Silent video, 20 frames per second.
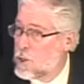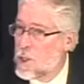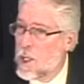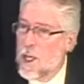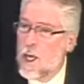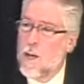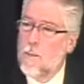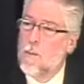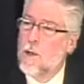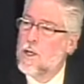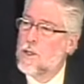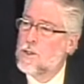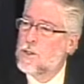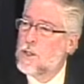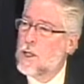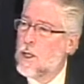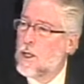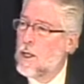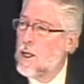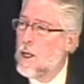city, but
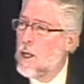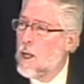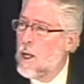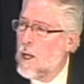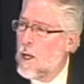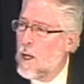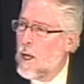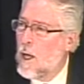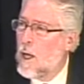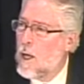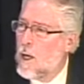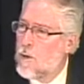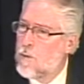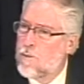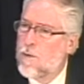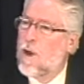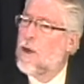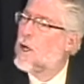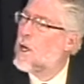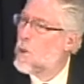a
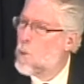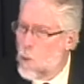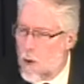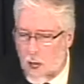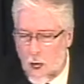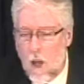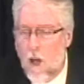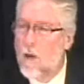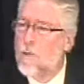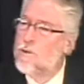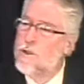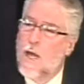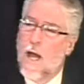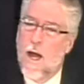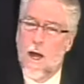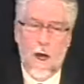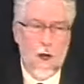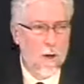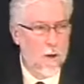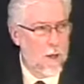fairly well-off
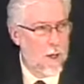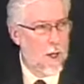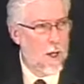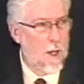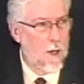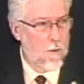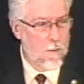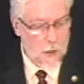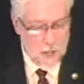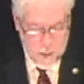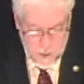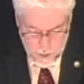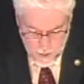town right